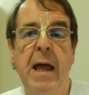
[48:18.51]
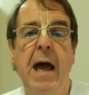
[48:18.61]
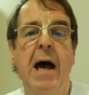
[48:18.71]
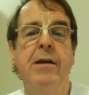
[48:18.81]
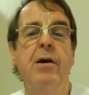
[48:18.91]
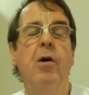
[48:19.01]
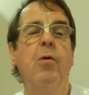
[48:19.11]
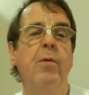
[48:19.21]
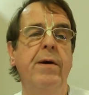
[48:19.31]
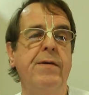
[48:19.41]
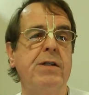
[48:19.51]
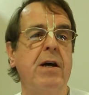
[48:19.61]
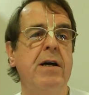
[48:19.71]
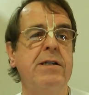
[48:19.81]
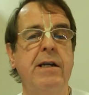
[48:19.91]
And we
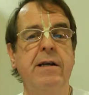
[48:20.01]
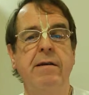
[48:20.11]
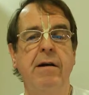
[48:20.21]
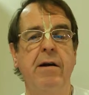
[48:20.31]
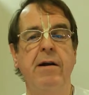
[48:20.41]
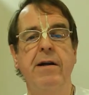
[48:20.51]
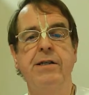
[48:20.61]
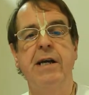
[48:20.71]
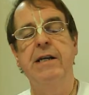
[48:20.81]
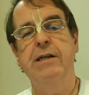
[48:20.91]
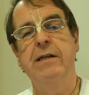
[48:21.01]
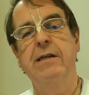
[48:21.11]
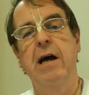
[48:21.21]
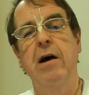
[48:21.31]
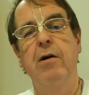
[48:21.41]
discussed in earlier sessions
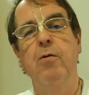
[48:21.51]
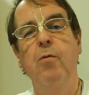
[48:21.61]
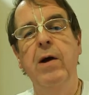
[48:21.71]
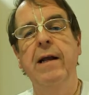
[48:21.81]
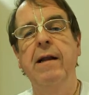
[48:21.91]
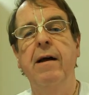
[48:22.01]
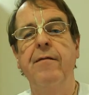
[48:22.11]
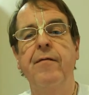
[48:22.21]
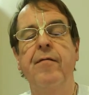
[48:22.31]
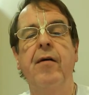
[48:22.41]
how will